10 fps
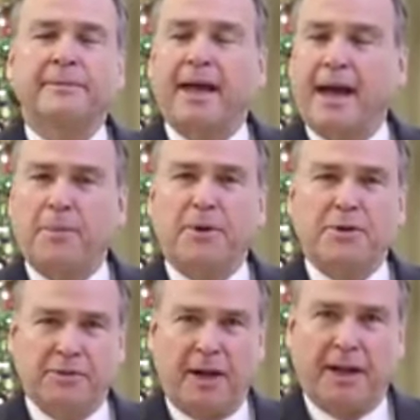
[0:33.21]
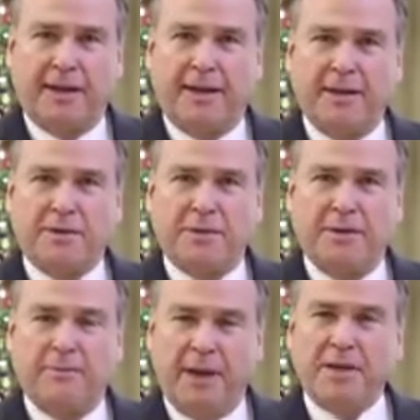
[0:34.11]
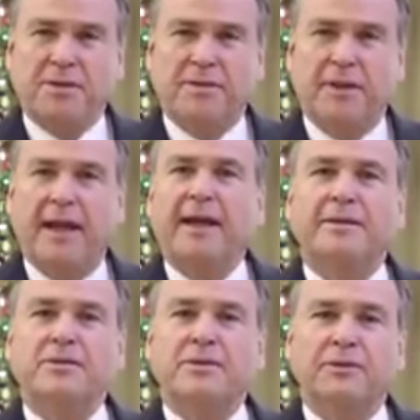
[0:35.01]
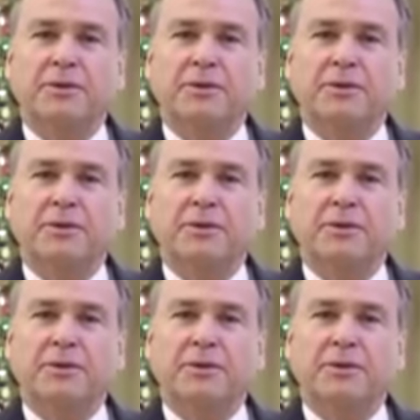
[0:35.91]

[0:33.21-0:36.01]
the happiest of holidays, the best of the ends of